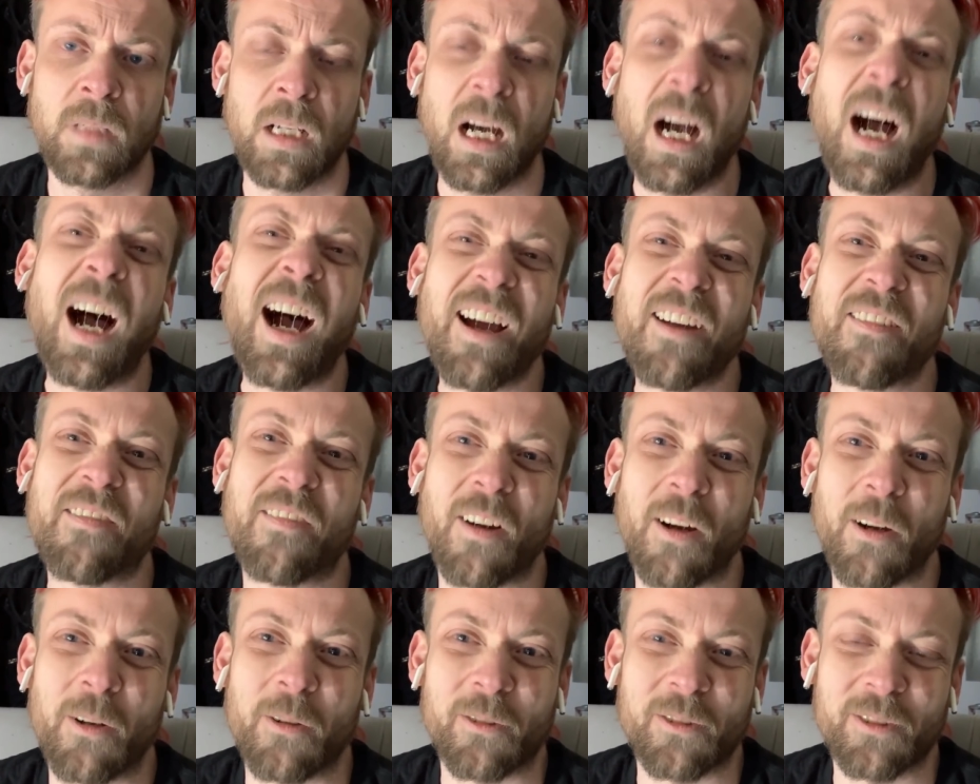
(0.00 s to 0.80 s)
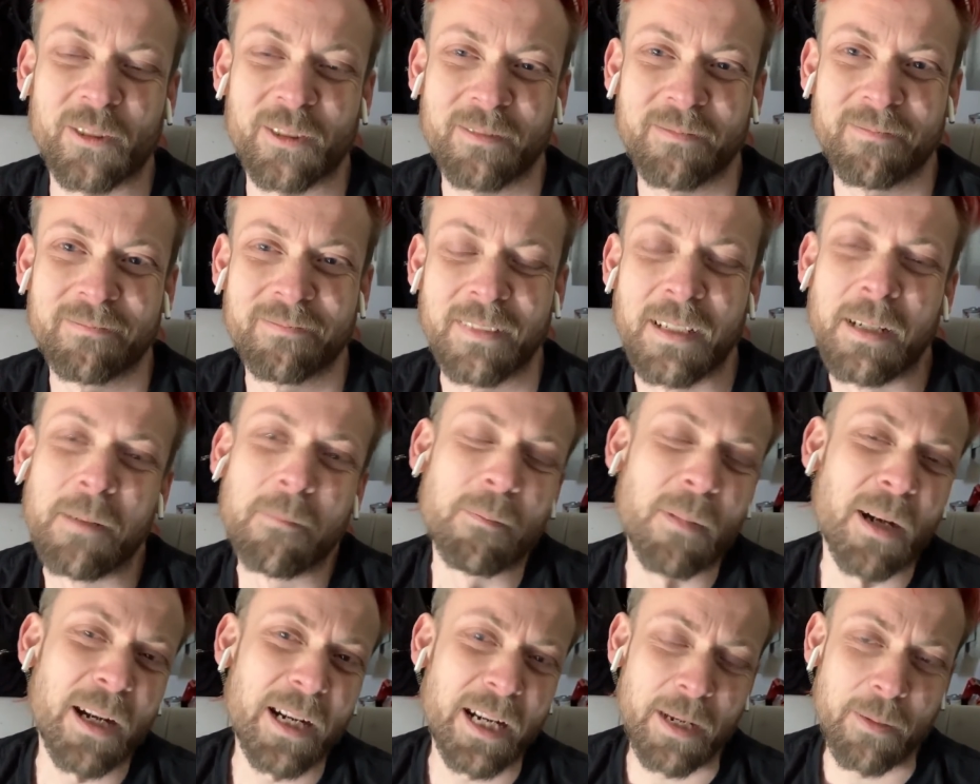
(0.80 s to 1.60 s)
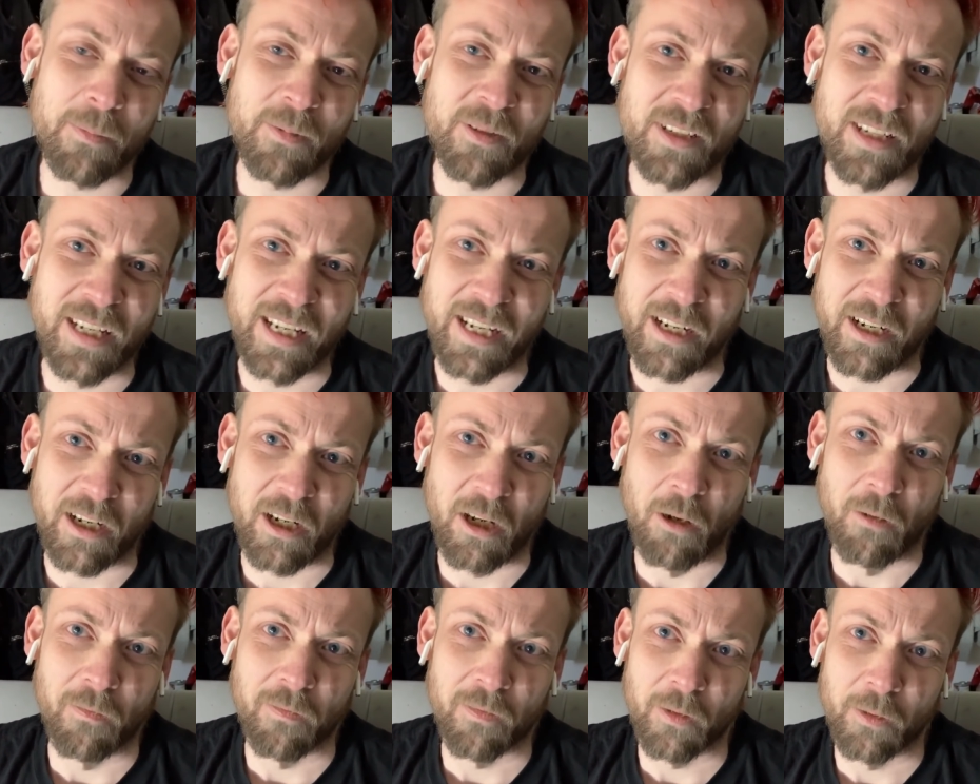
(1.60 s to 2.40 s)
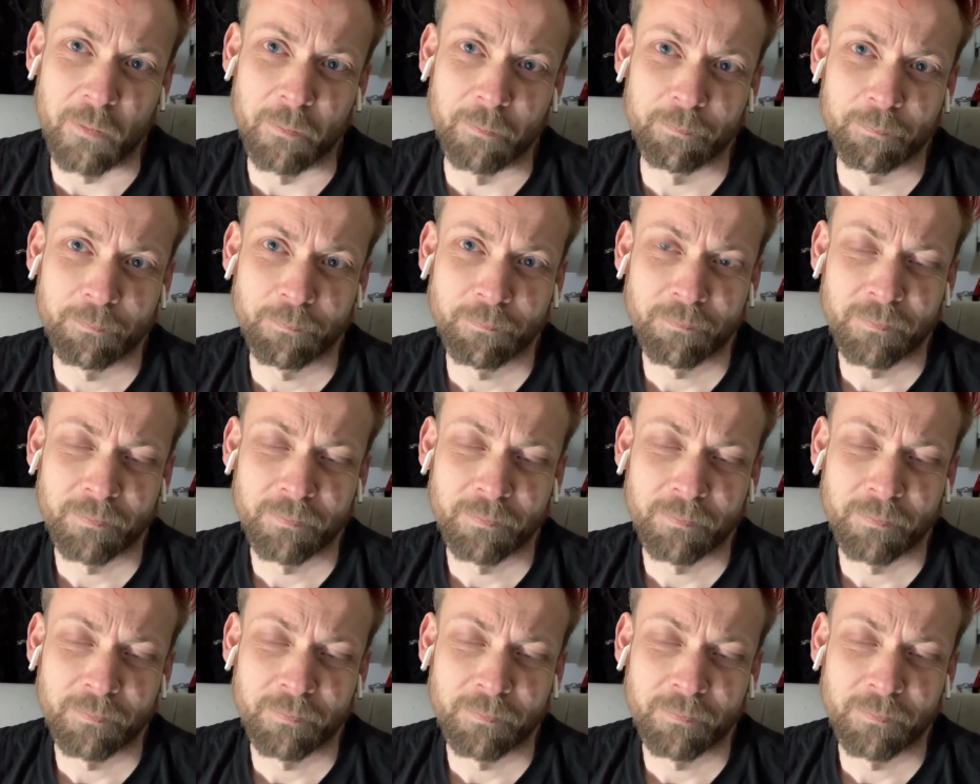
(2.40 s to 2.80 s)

Hi folks, my name's Dick Coughlin,